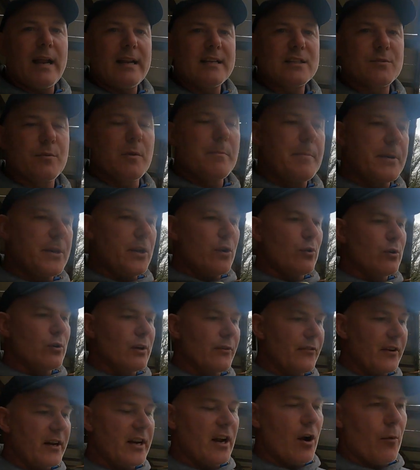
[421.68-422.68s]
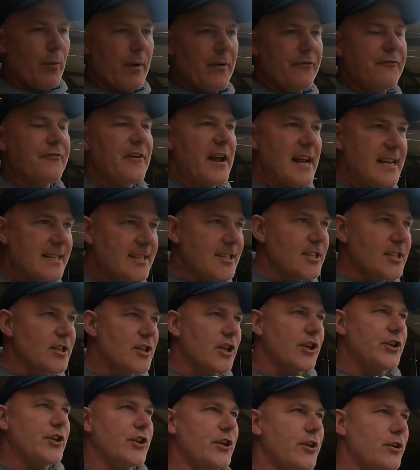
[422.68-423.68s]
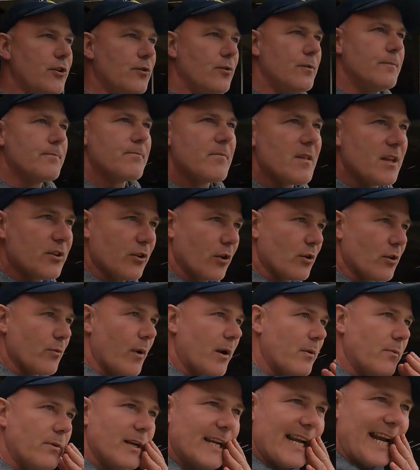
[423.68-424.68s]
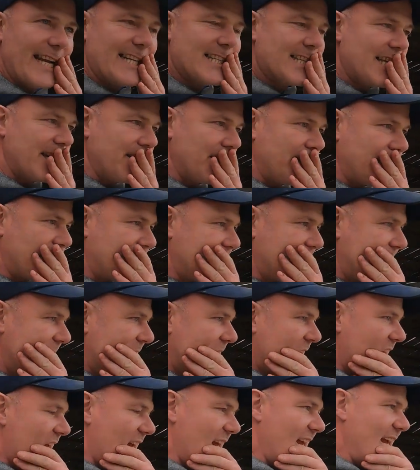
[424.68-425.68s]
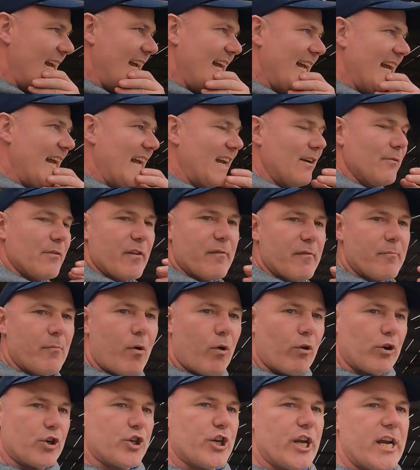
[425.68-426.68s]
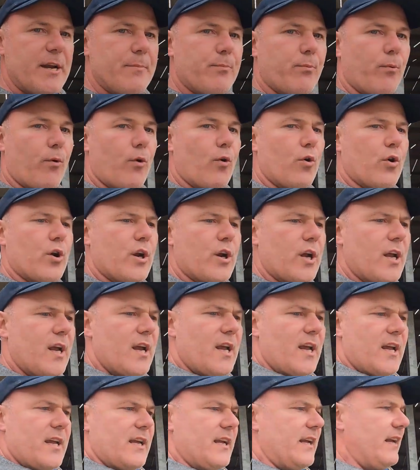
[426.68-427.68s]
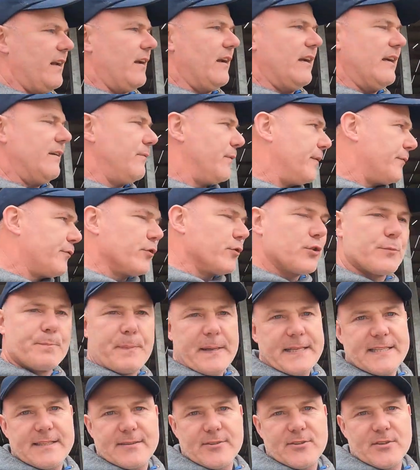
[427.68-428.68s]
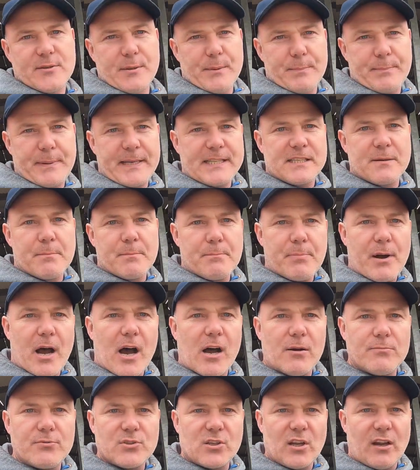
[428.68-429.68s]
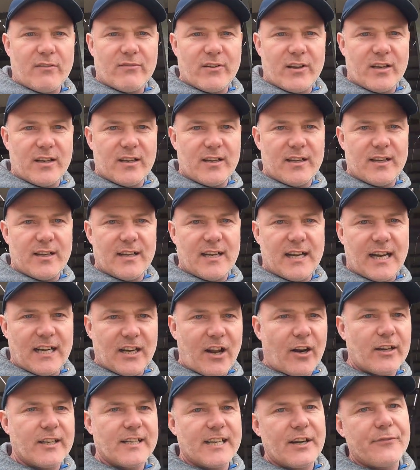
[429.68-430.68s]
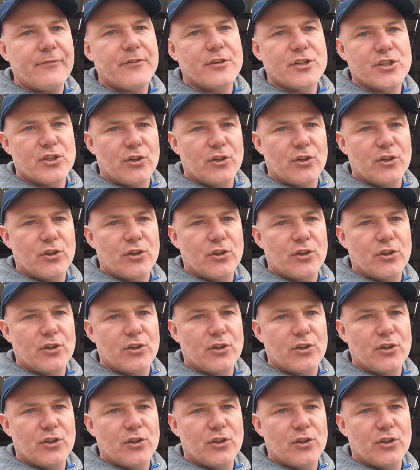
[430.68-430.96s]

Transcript: else we'll be doing the video. We've fencing to do. Don't know whether we get to it. We've more sheep work. We've just bits and bobs of a lot of different